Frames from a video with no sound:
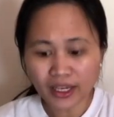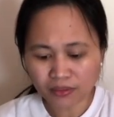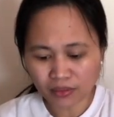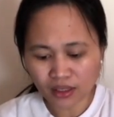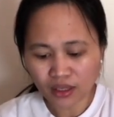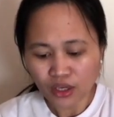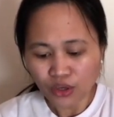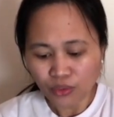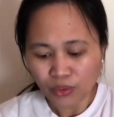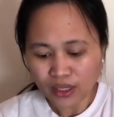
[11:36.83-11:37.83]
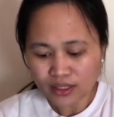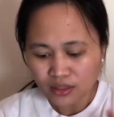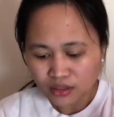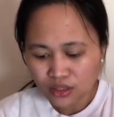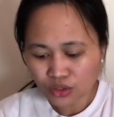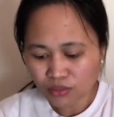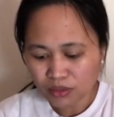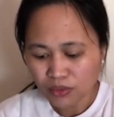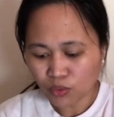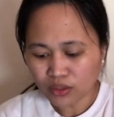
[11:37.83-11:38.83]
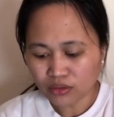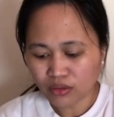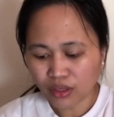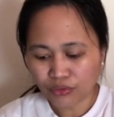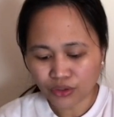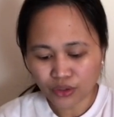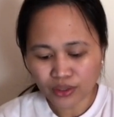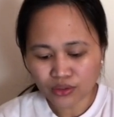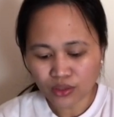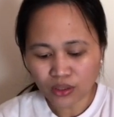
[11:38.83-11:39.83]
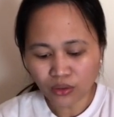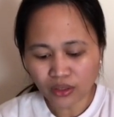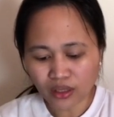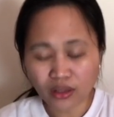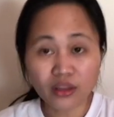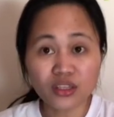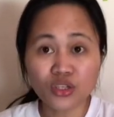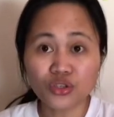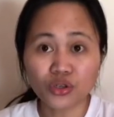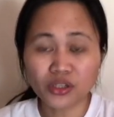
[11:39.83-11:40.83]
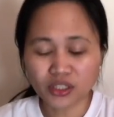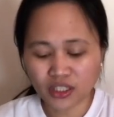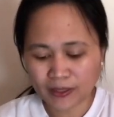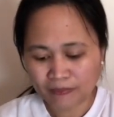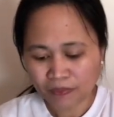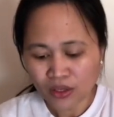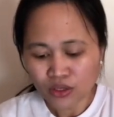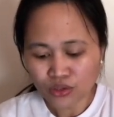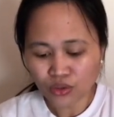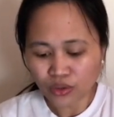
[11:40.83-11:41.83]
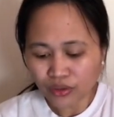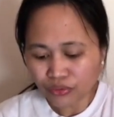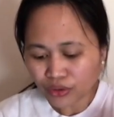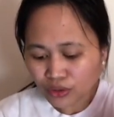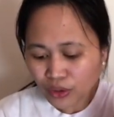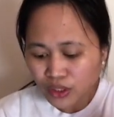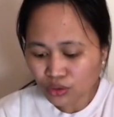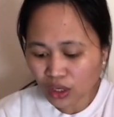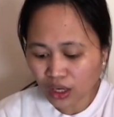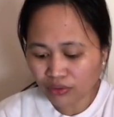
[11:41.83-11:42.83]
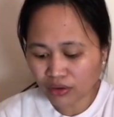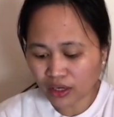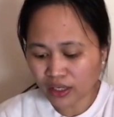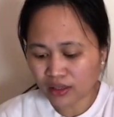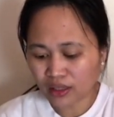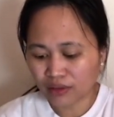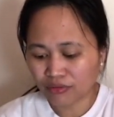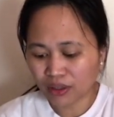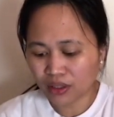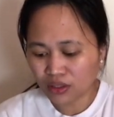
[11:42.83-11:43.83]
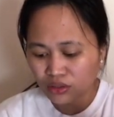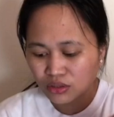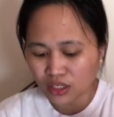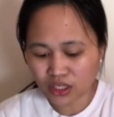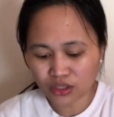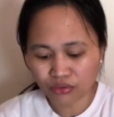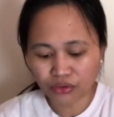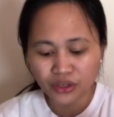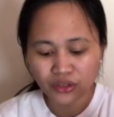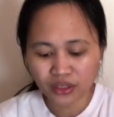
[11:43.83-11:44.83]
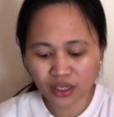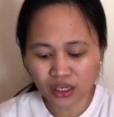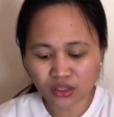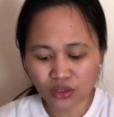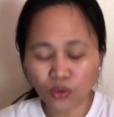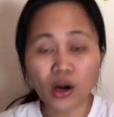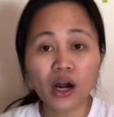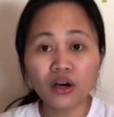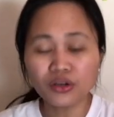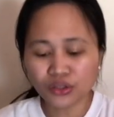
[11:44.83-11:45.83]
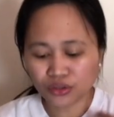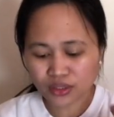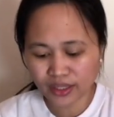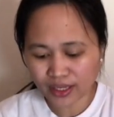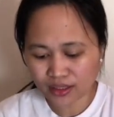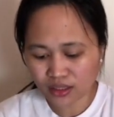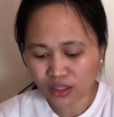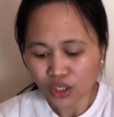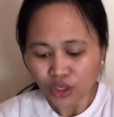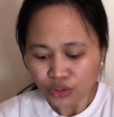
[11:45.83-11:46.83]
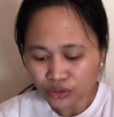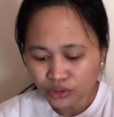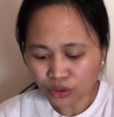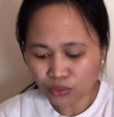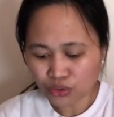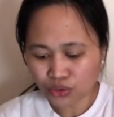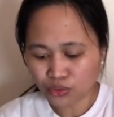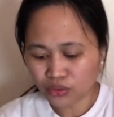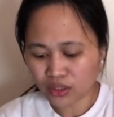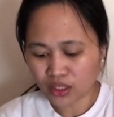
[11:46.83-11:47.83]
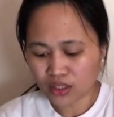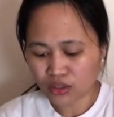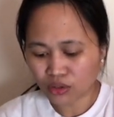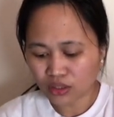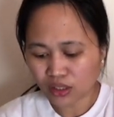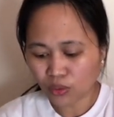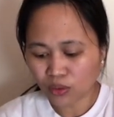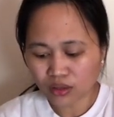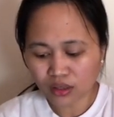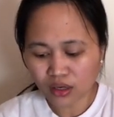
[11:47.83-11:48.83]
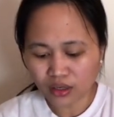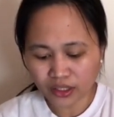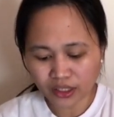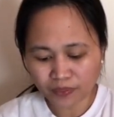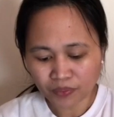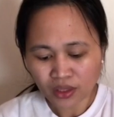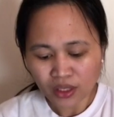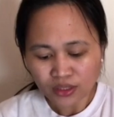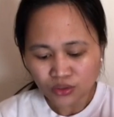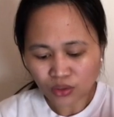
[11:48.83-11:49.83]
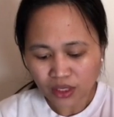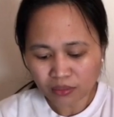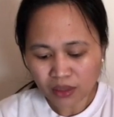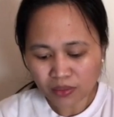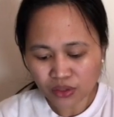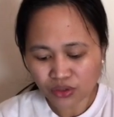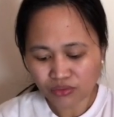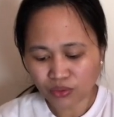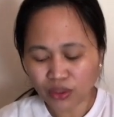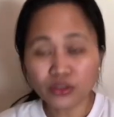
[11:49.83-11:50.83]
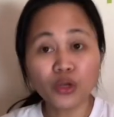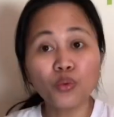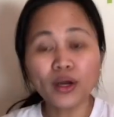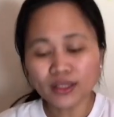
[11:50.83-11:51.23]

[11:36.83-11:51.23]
me, when I started, you may be wondering if you're going to alone in this journey. So if you're going to have hard time finding socialization for your kids, or how do you test your homeschool kids or tell what they're learning? So, and maybe you've been wondering what